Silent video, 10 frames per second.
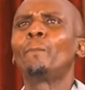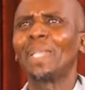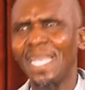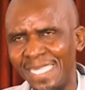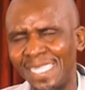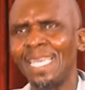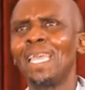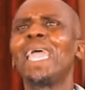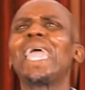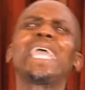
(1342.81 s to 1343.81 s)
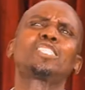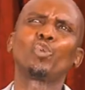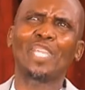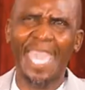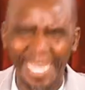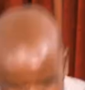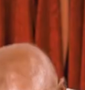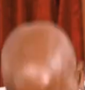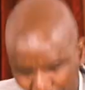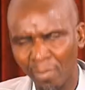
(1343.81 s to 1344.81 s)
please
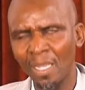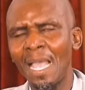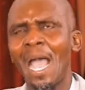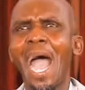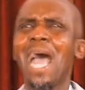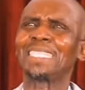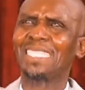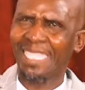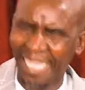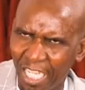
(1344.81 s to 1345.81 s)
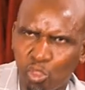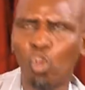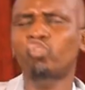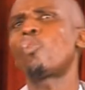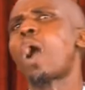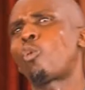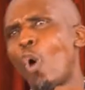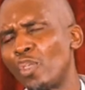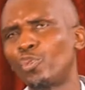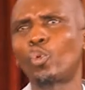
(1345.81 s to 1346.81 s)
educate until those who are
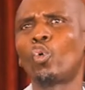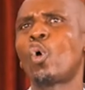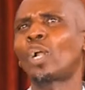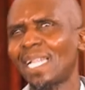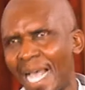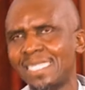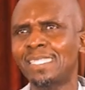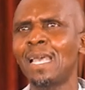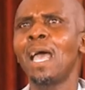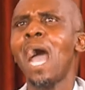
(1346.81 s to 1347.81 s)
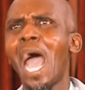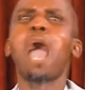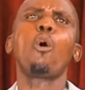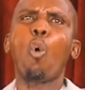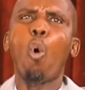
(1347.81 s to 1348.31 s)
going through your class are